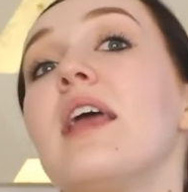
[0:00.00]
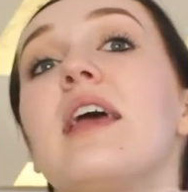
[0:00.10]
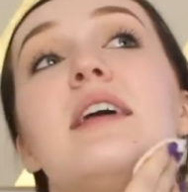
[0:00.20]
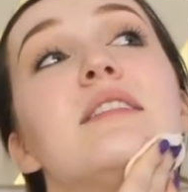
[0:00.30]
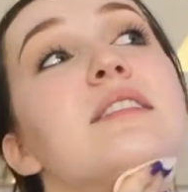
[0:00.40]

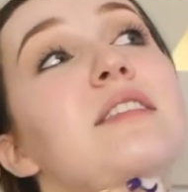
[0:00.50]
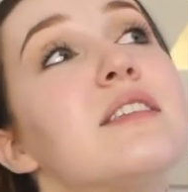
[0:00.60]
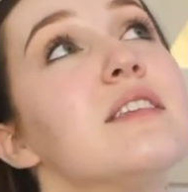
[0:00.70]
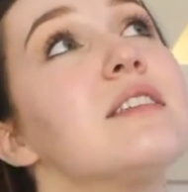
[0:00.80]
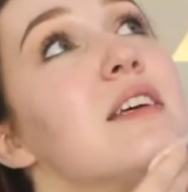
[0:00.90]

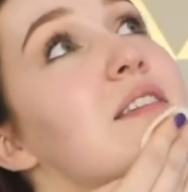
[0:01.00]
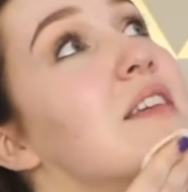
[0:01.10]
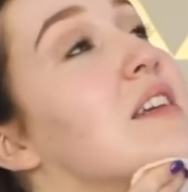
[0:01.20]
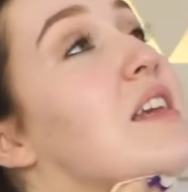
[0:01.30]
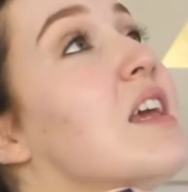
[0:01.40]
it
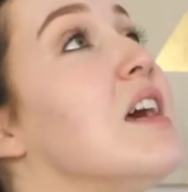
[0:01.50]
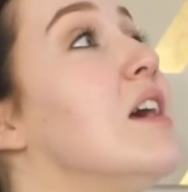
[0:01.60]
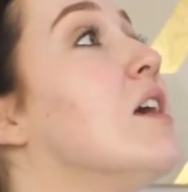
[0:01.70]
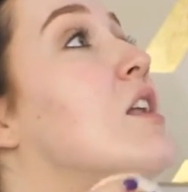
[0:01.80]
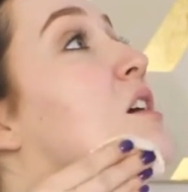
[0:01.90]
doesn't
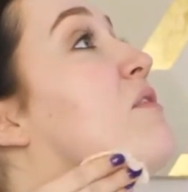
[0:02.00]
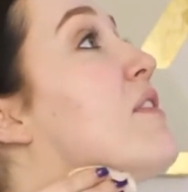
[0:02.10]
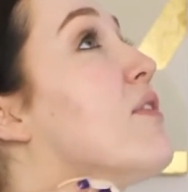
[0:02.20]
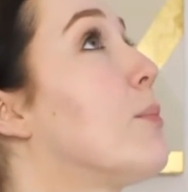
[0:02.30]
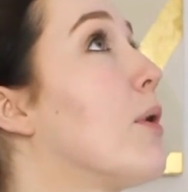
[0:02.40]
get enough
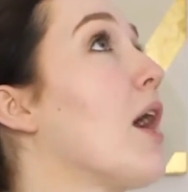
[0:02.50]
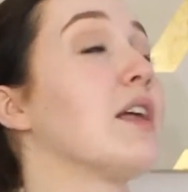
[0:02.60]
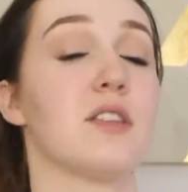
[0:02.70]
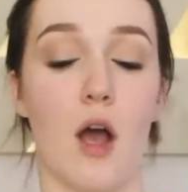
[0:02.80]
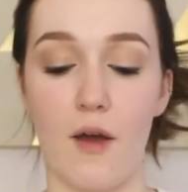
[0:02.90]
of the
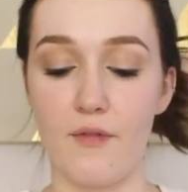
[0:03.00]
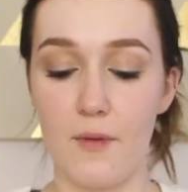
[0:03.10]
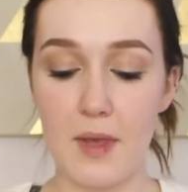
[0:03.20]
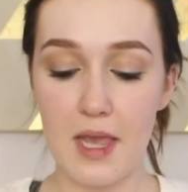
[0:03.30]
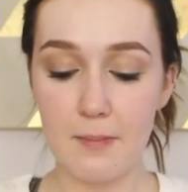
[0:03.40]
product off
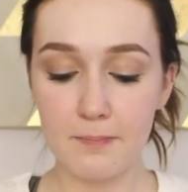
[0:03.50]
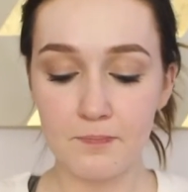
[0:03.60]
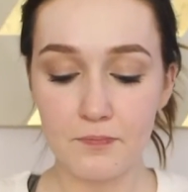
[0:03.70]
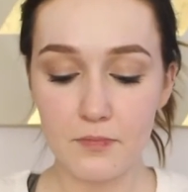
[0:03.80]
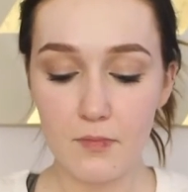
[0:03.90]
for me.
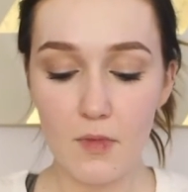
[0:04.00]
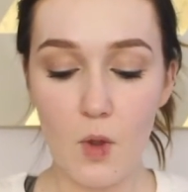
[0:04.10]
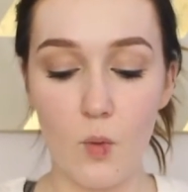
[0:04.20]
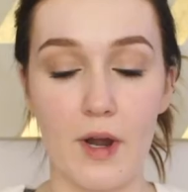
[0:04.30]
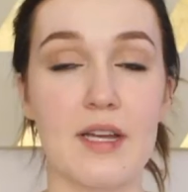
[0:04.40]

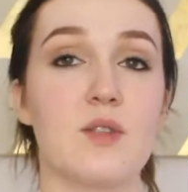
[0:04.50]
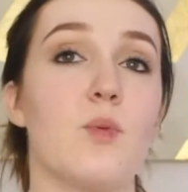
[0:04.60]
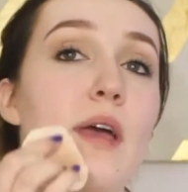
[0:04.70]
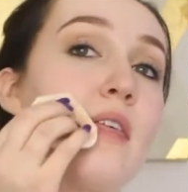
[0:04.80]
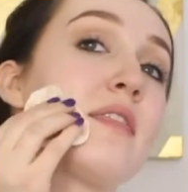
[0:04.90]
Whereas
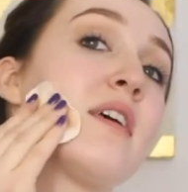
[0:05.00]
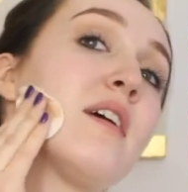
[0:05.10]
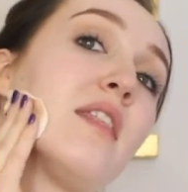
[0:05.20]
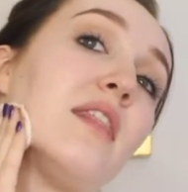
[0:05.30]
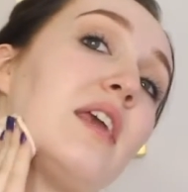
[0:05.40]
with
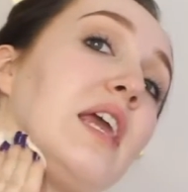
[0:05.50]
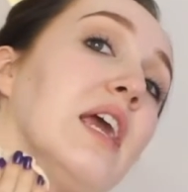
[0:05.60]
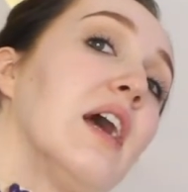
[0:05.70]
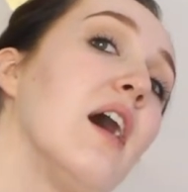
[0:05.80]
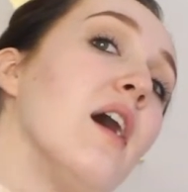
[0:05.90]

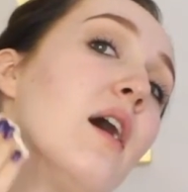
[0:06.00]
the